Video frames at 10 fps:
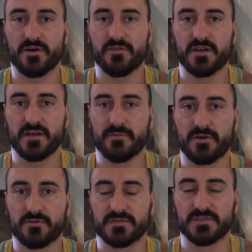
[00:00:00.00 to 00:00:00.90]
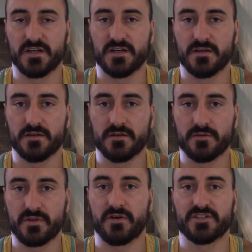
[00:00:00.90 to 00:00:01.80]
without
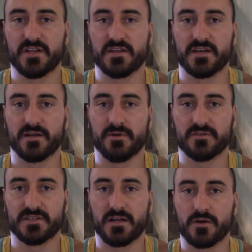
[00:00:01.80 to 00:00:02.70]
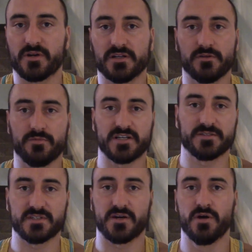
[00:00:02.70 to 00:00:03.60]
actually thinking about it. Like when I do the
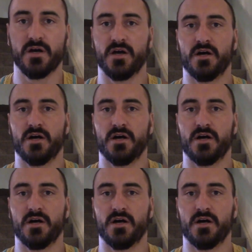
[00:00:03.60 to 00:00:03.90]
press-ups now,